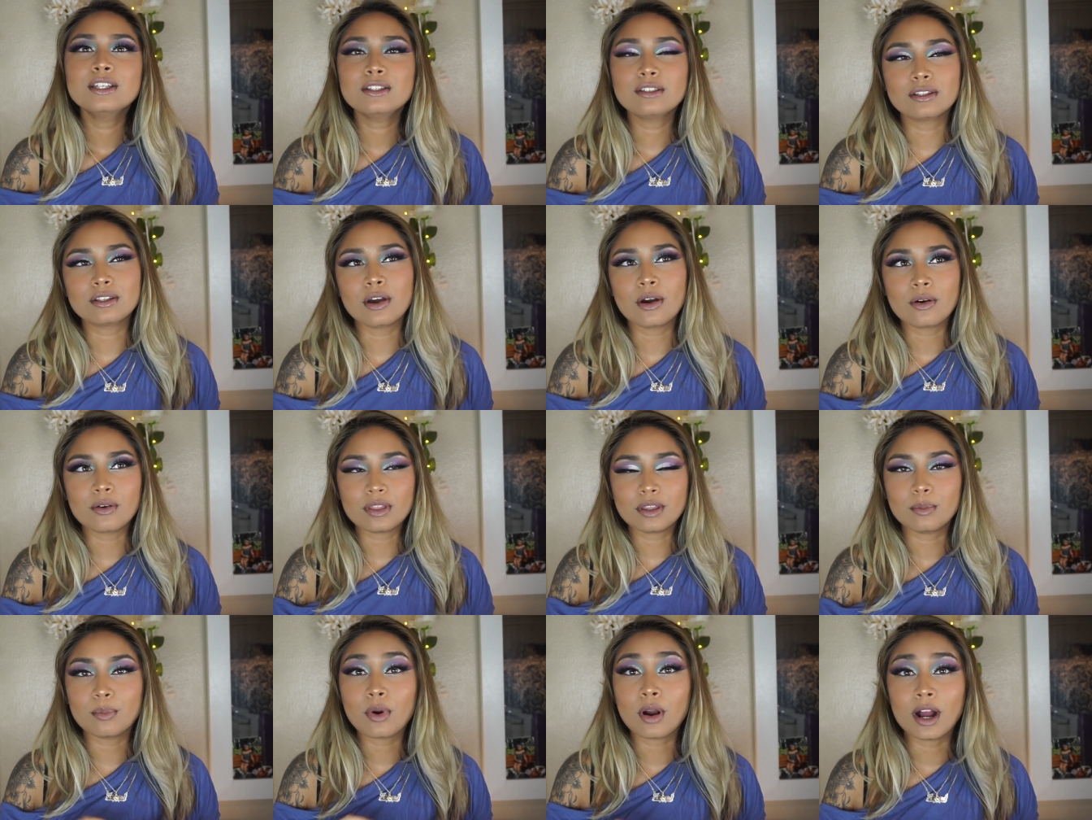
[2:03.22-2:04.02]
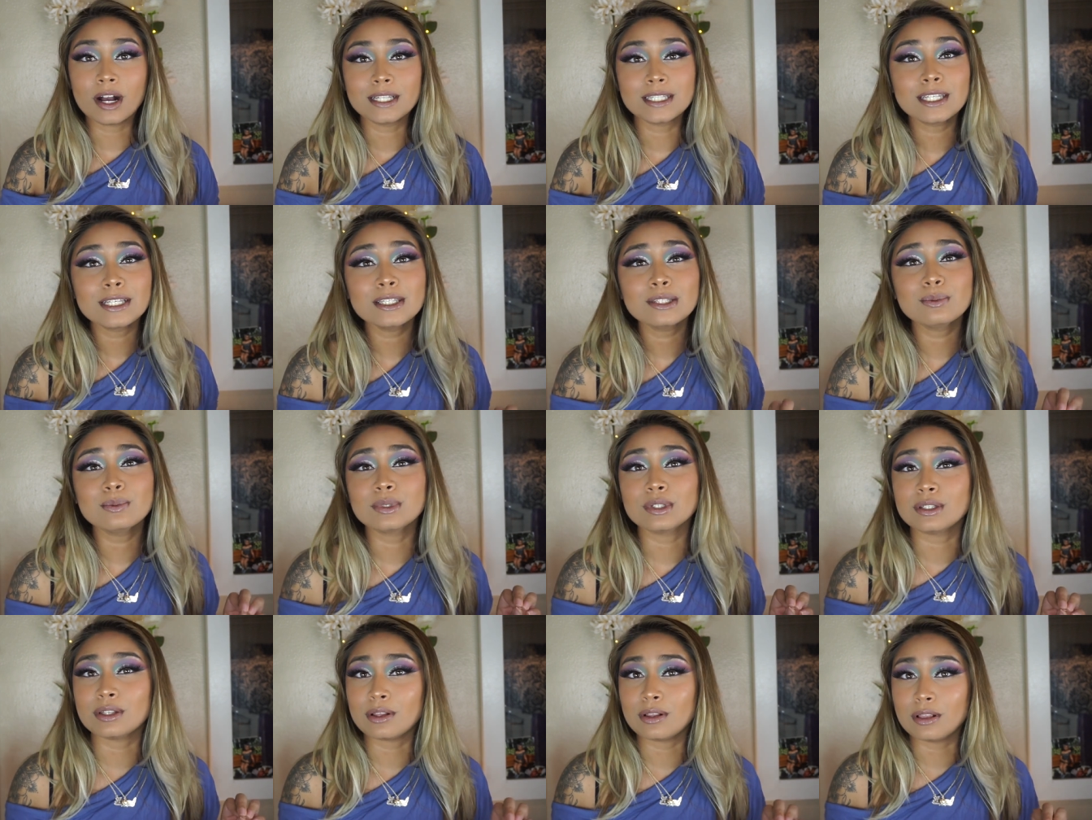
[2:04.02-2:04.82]
So the process
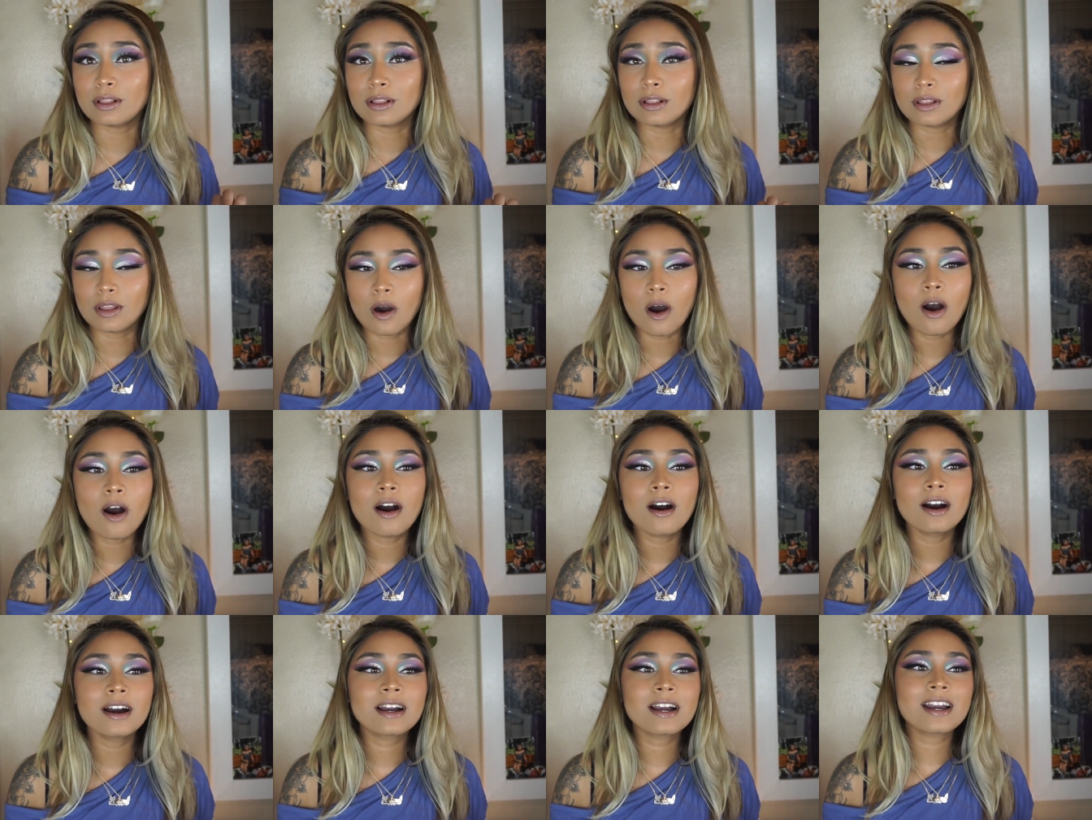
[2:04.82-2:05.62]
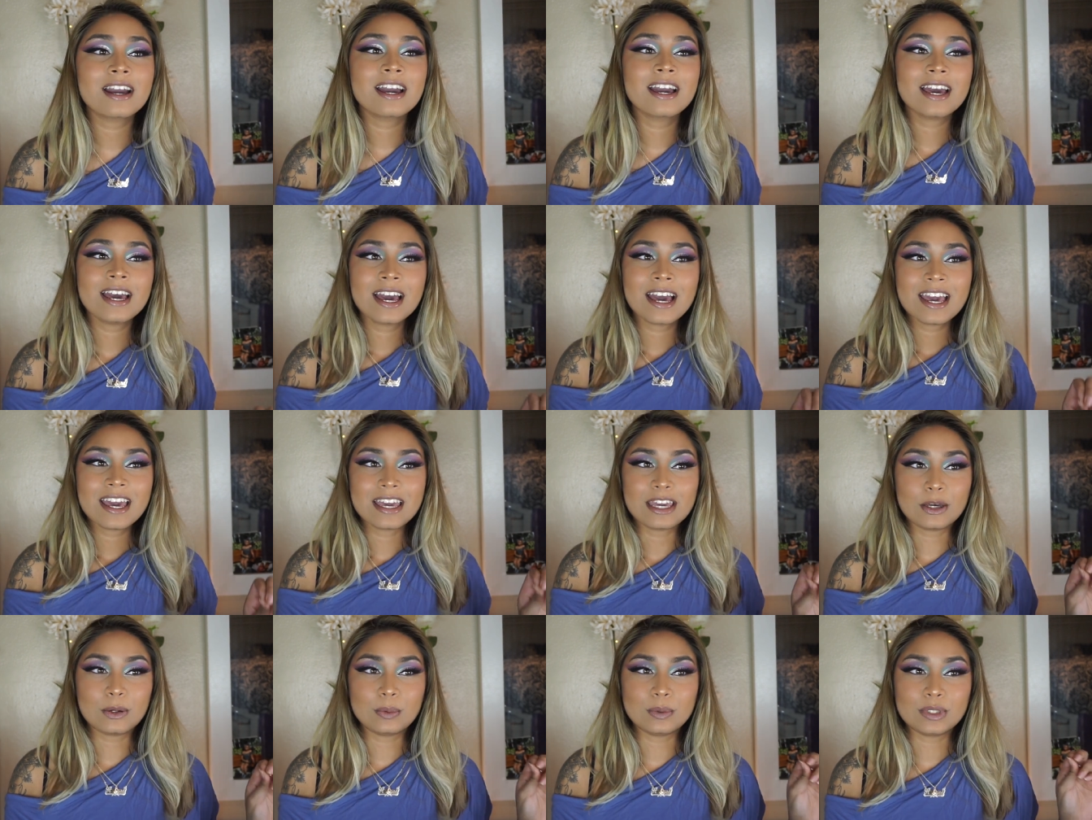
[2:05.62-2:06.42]
was long
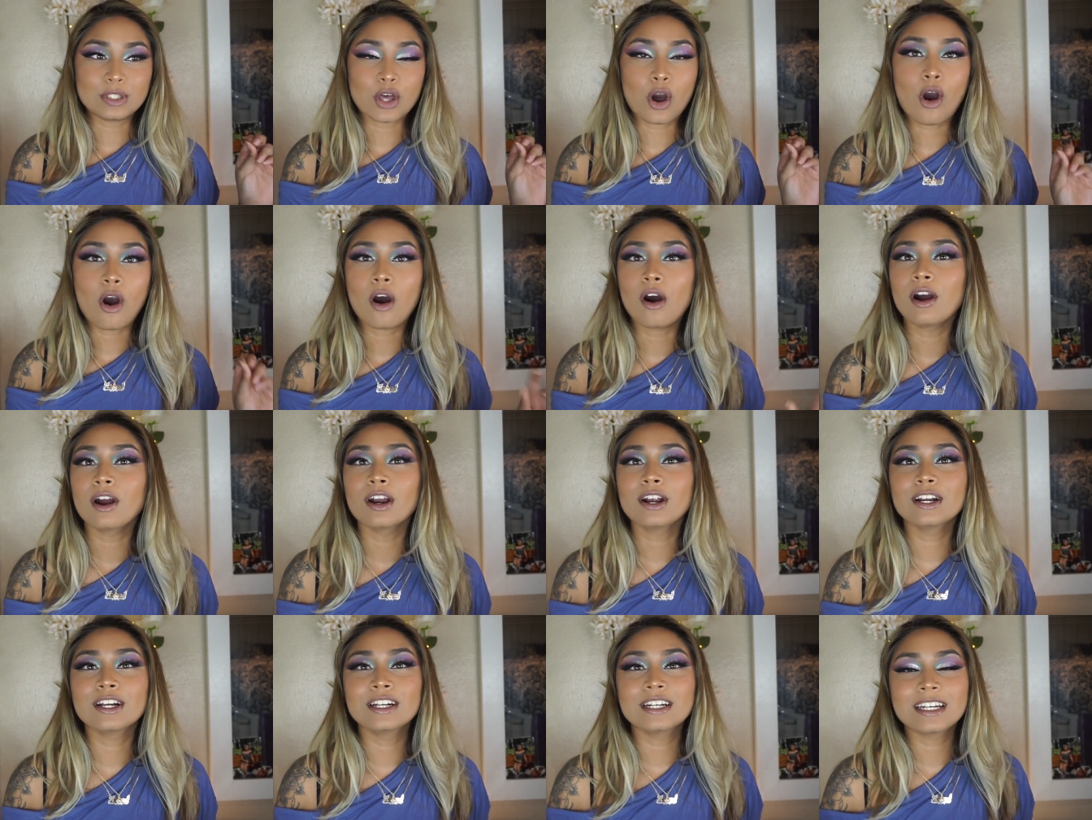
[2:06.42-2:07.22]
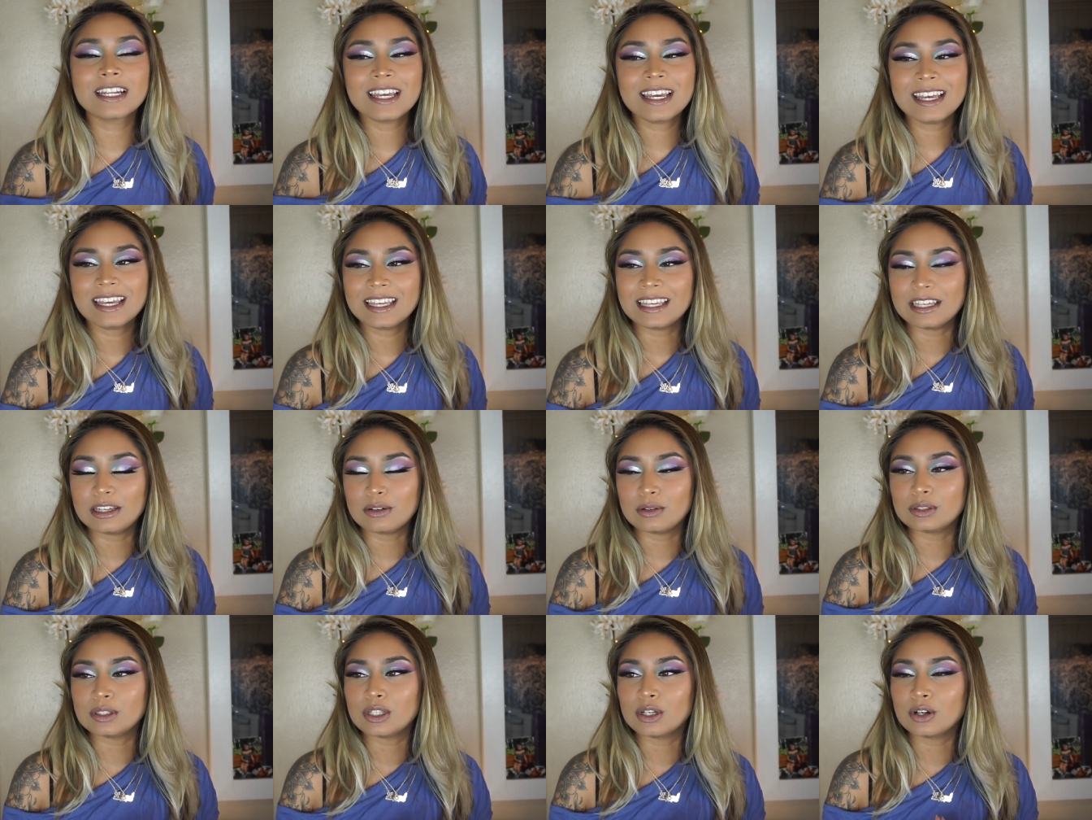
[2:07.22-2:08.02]
it was hard,
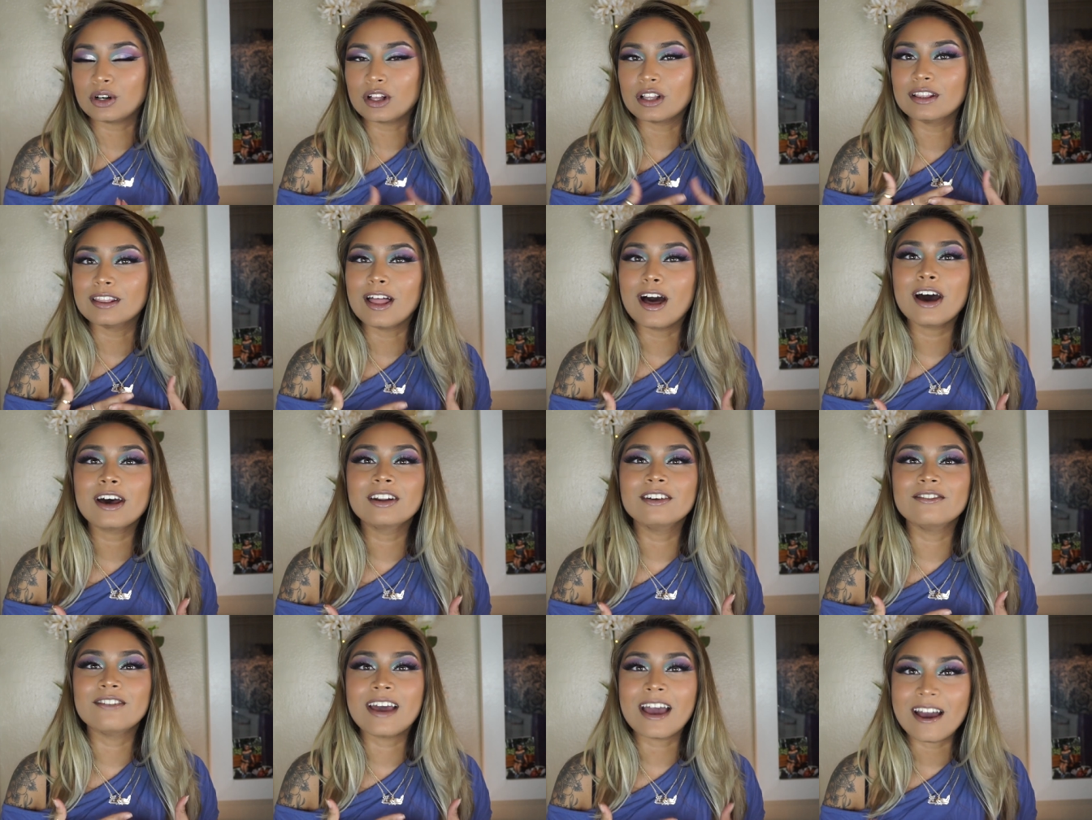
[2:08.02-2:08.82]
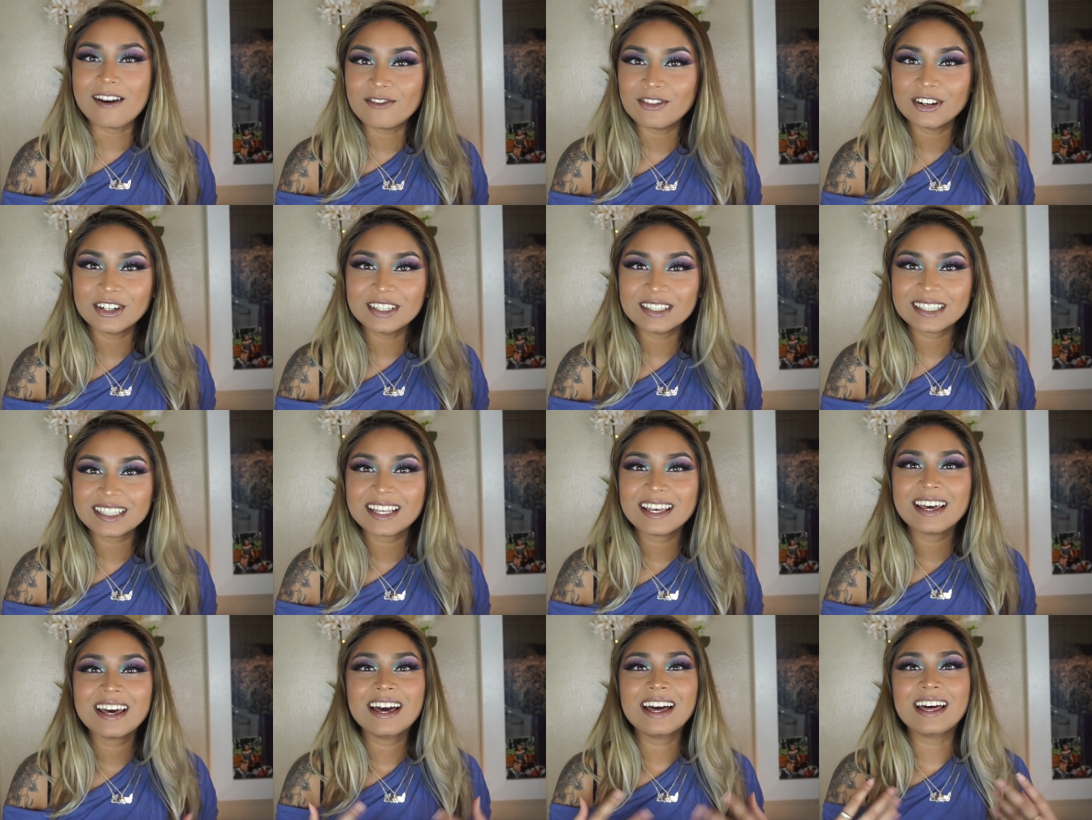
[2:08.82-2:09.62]
it took a lot of
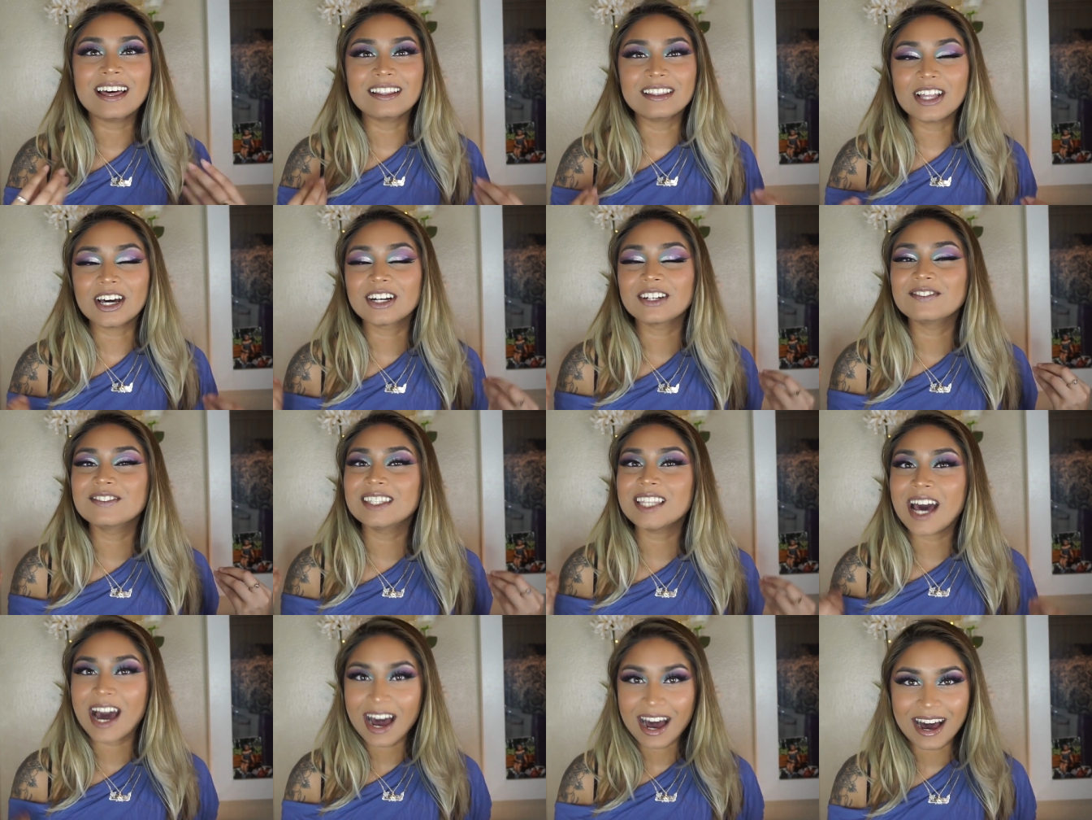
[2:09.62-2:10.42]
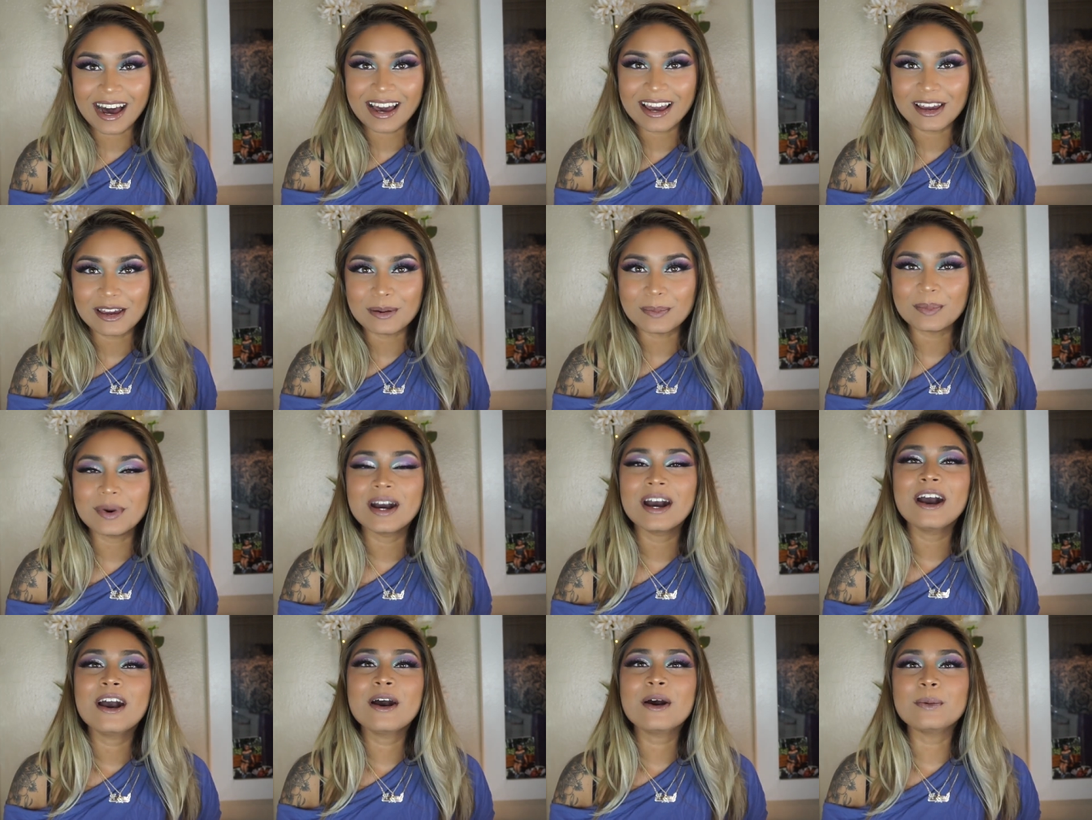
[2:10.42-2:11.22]
effort, a lot of time,